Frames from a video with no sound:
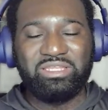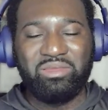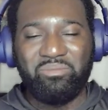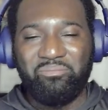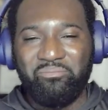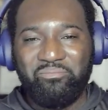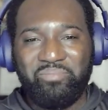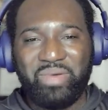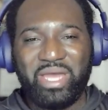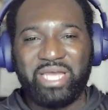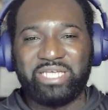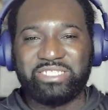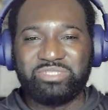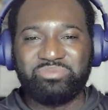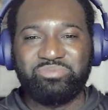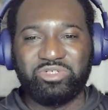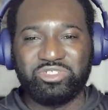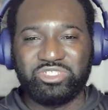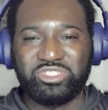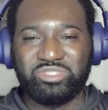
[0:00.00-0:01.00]
the
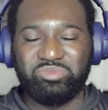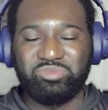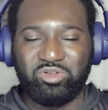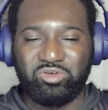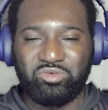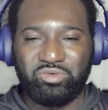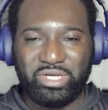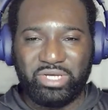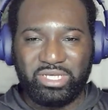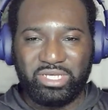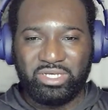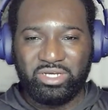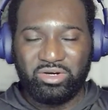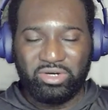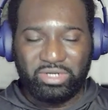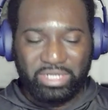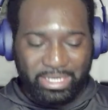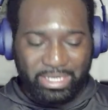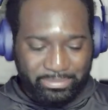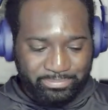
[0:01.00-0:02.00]
best possible way.
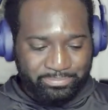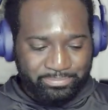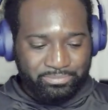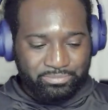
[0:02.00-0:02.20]
Okay.